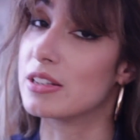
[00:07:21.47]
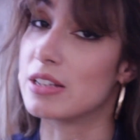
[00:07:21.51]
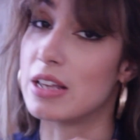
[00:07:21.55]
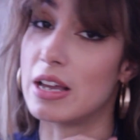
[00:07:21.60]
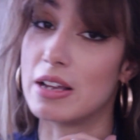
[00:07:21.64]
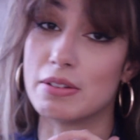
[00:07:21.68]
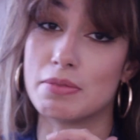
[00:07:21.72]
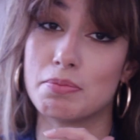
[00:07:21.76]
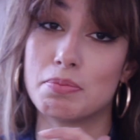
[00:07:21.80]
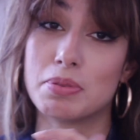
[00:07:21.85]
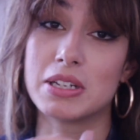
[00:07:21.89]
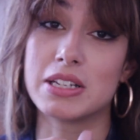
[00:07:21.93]

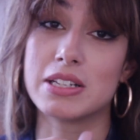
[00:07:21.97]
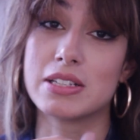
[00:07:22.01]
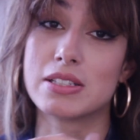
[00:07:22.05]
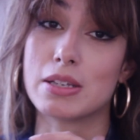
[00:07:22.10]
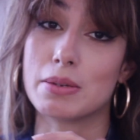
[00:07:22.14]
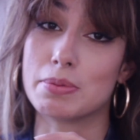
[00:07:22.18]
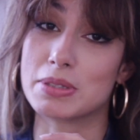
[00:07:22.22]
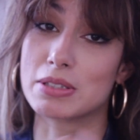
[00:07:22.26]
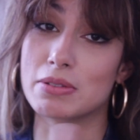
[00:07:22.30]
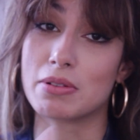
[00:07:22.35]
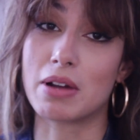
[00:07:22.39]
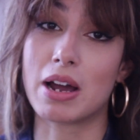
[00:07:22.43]
And please
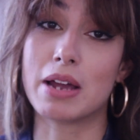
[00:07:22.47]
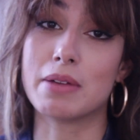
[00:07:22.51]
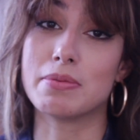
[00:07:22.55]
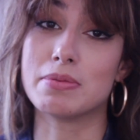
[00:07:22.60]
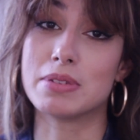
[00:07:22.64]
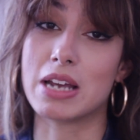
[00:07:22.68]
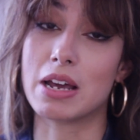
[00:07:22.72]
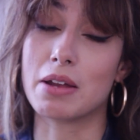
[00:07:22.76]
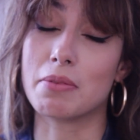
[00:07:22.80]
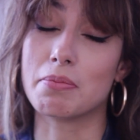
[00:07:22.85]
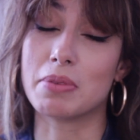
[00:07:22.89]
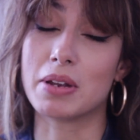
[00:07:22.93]

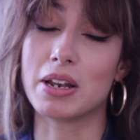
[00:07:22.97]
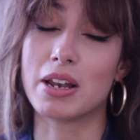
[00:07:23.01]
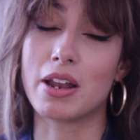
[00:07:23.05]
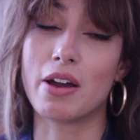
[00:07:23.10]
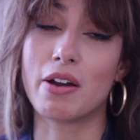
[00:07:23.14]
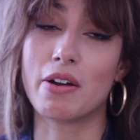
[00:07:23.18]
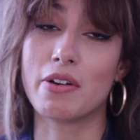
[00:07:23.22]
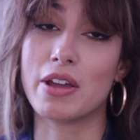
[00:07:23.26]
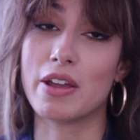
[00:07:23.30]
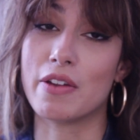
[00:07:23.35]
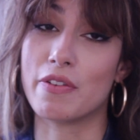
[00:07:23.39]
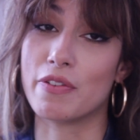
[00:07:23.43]
subscribe down
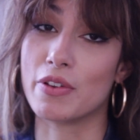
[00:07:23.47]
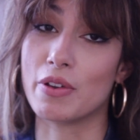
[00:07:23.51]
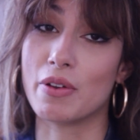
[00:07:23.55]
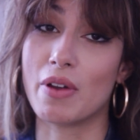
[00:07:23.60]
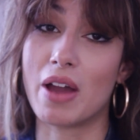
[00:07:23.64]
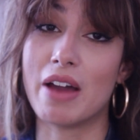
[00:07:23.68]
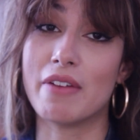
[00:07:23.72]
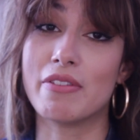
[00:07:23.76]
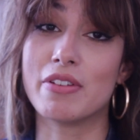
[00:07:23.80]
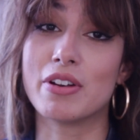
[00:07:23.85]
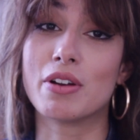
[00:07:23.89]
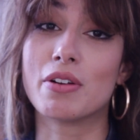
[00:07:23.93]
below if you
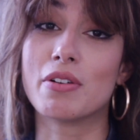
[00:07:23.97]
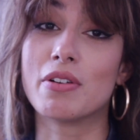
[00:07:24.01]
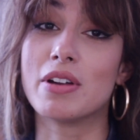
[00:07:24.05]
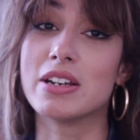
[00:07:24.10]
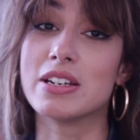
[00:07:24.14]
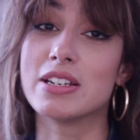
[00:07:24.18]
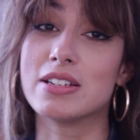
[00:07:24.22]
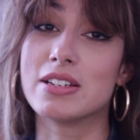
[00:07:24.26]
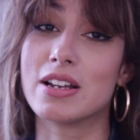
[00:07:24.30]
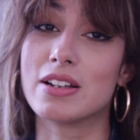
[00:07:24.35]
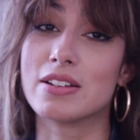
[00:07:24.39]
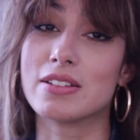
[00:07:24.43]
haven't
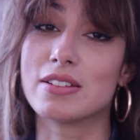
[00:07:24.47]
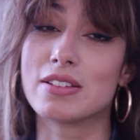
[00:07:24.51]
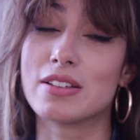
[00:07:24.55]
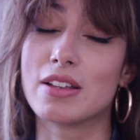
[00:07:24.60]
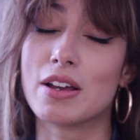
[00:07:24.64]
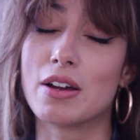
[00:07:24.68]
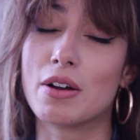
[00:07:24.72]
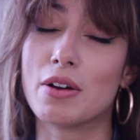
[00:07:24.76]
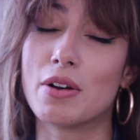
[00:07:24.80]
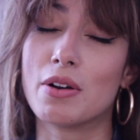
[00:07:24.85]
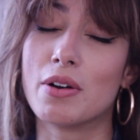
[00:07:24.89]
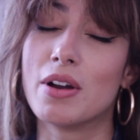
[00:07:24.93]
already done
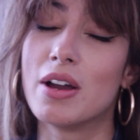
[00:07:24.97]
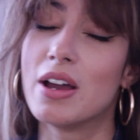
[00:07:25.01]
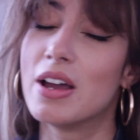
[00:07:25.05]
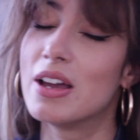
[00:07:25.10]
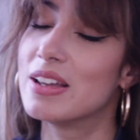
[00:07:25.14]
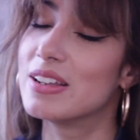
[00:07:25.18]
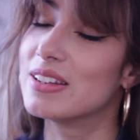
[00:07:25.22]
so.